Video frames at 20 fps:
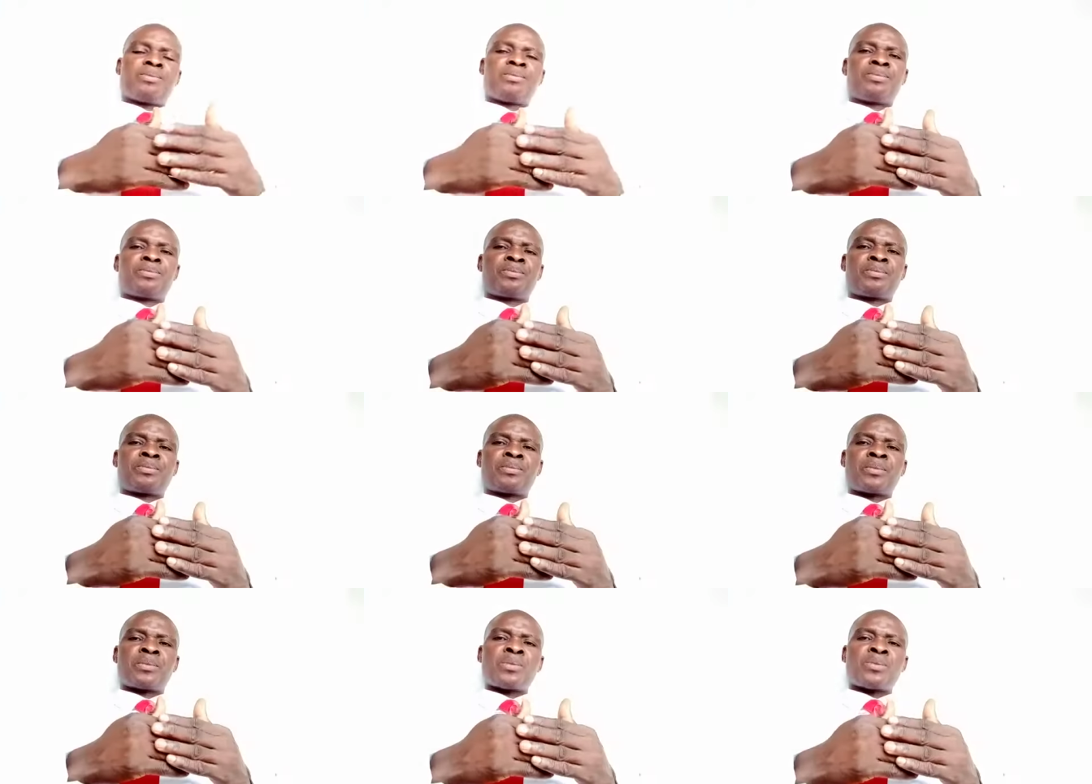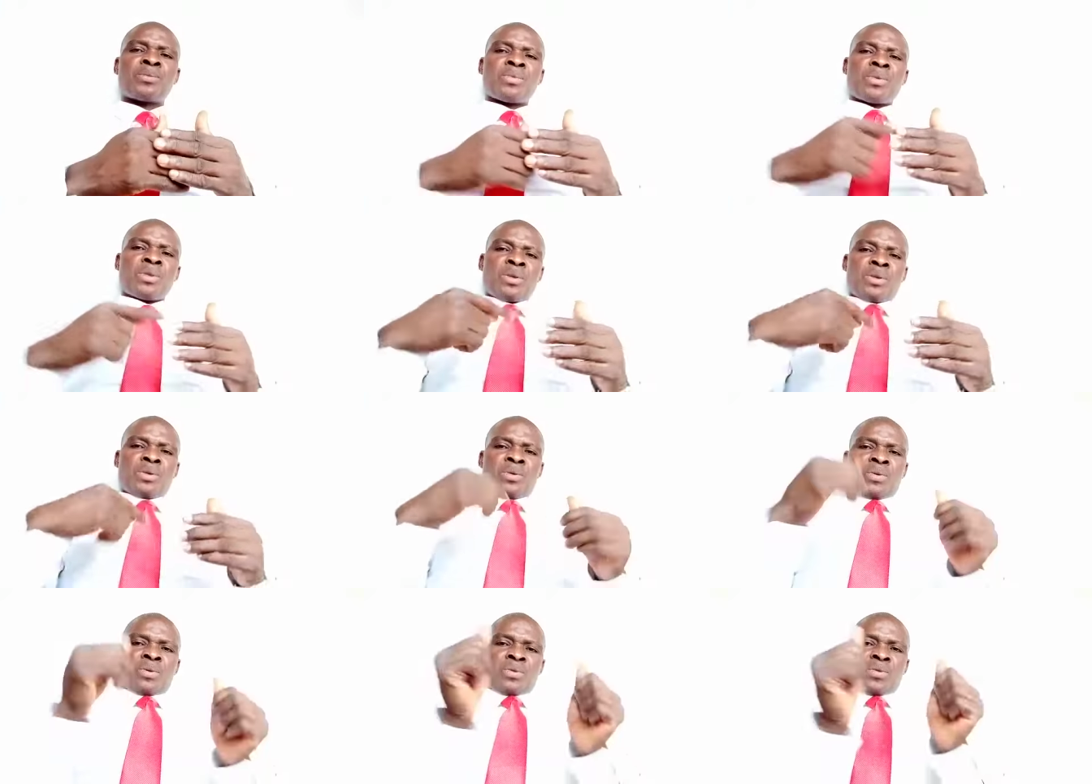With other
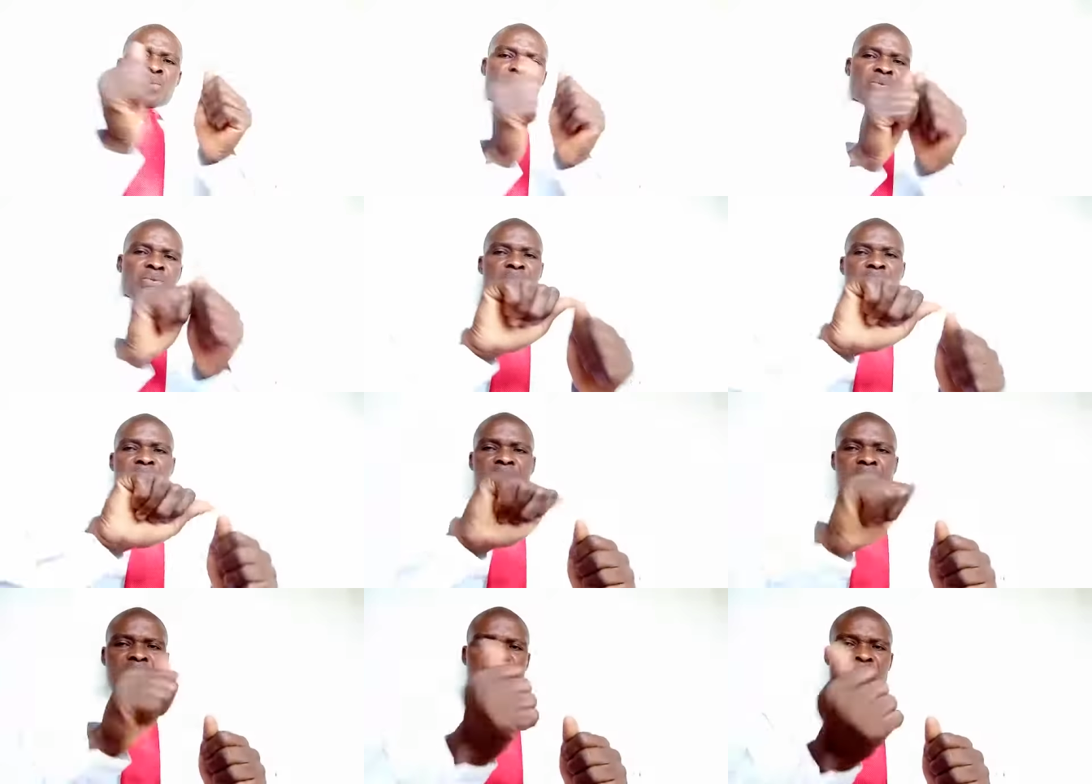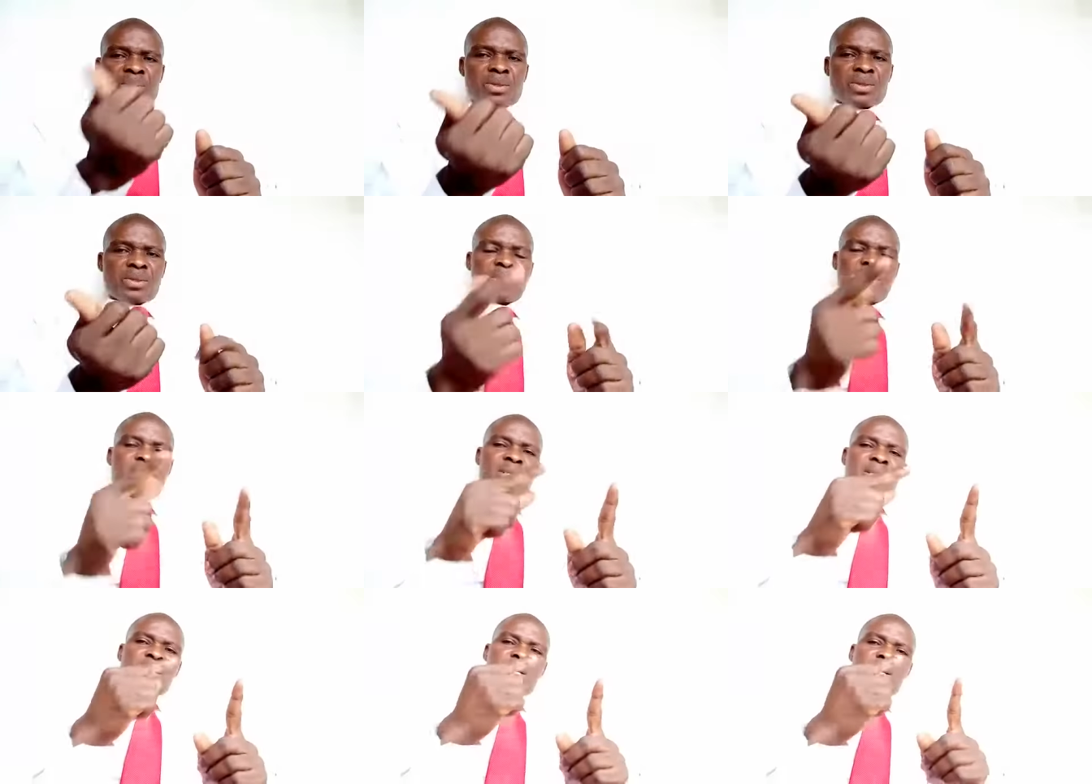tenses and
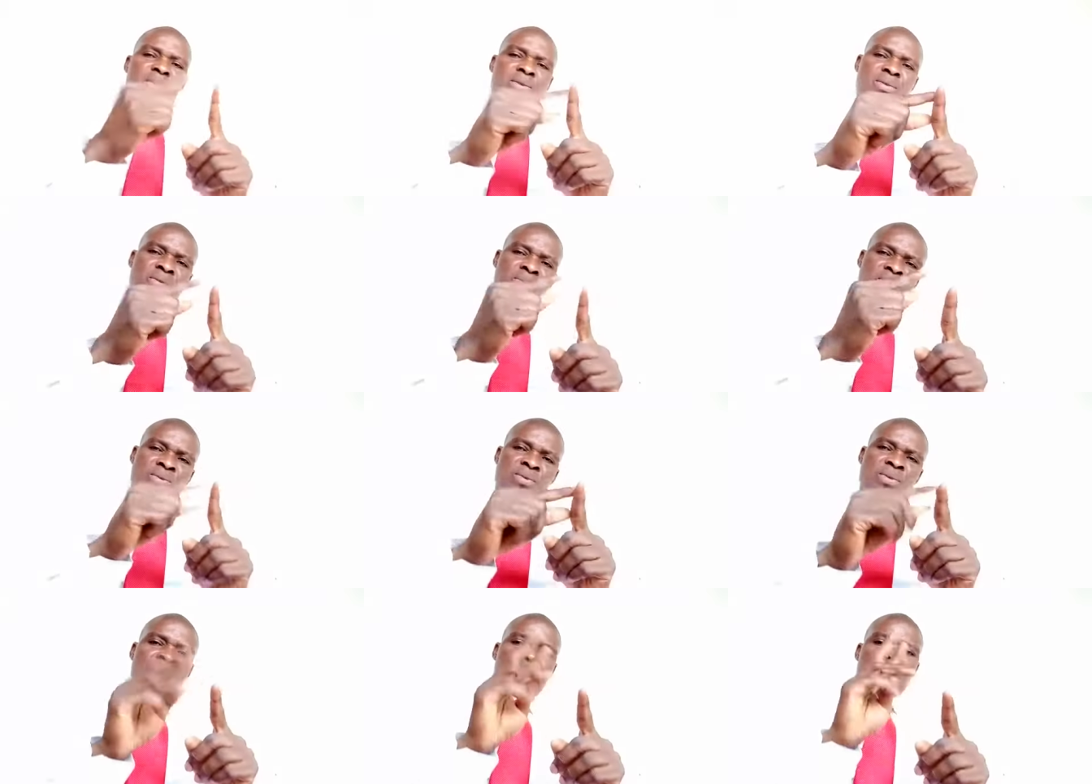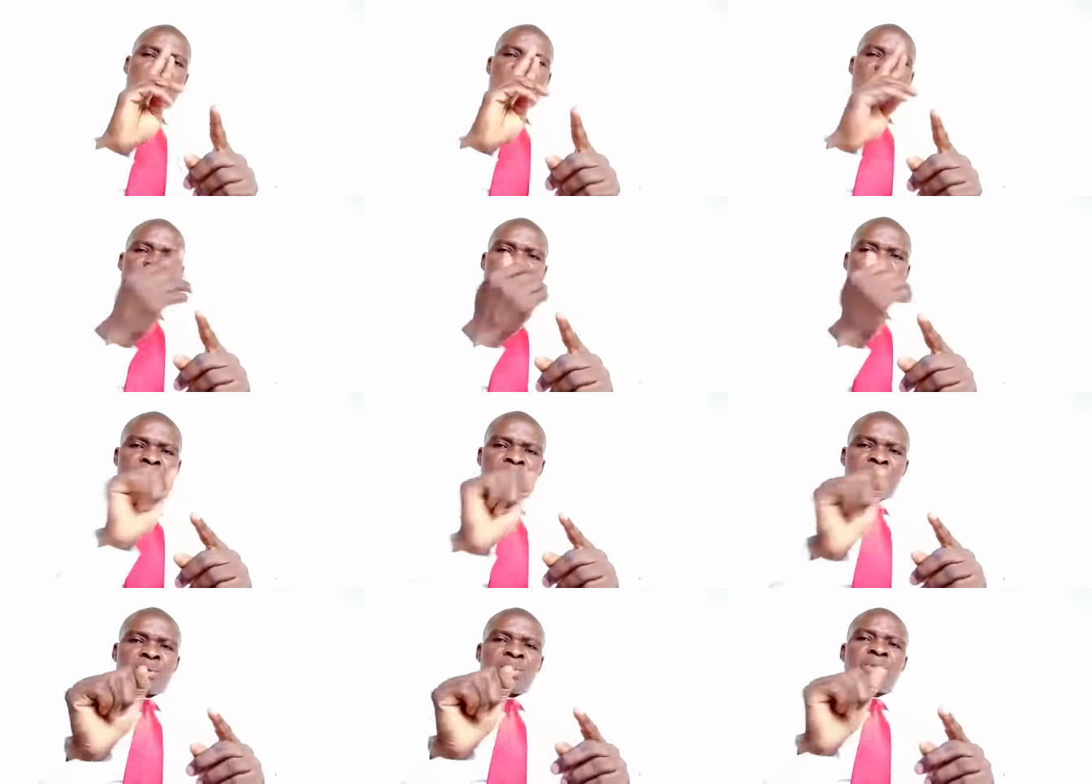modules, not is
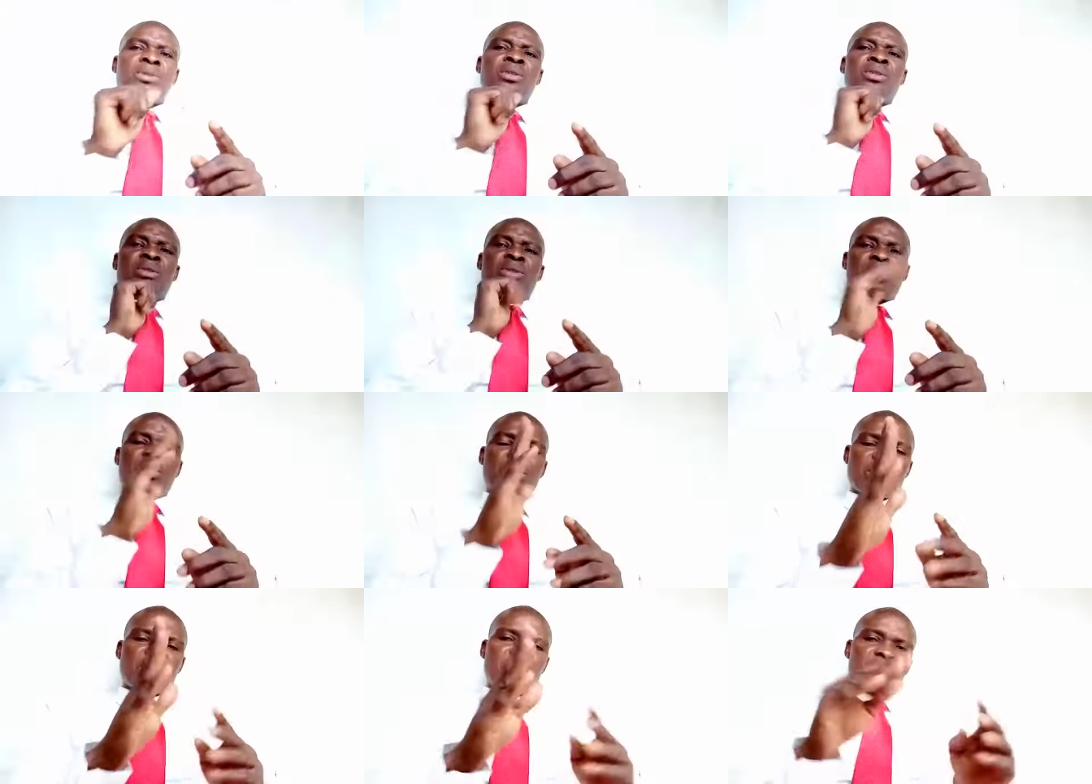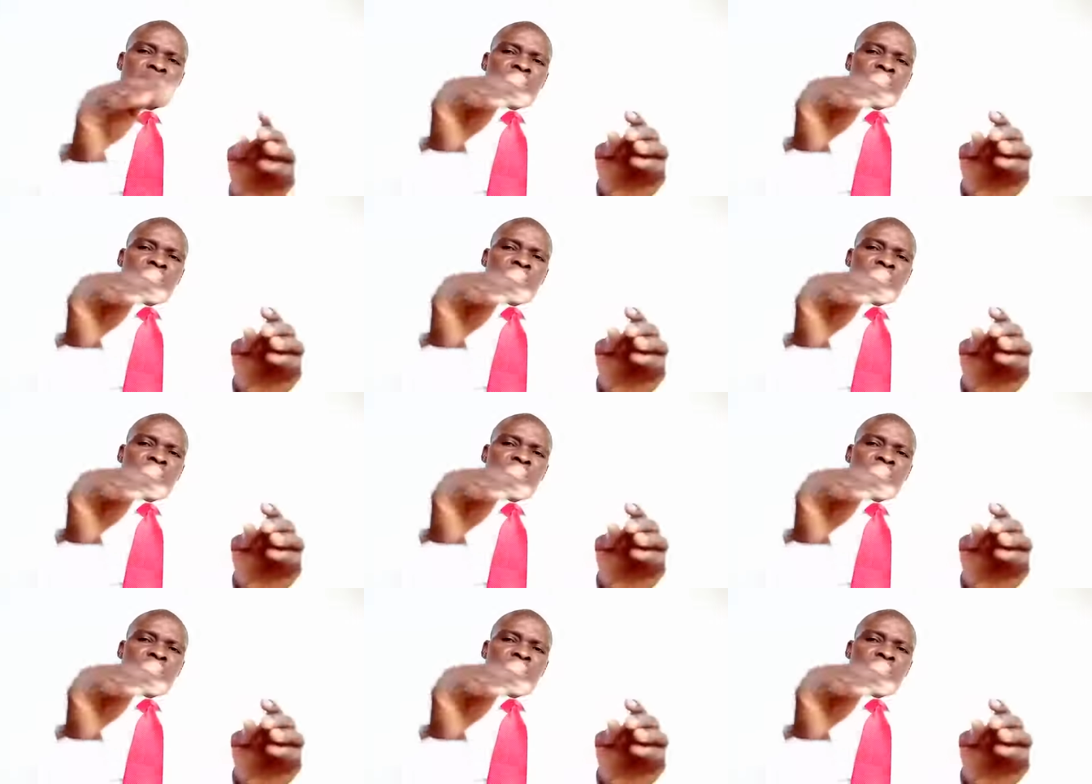placed after the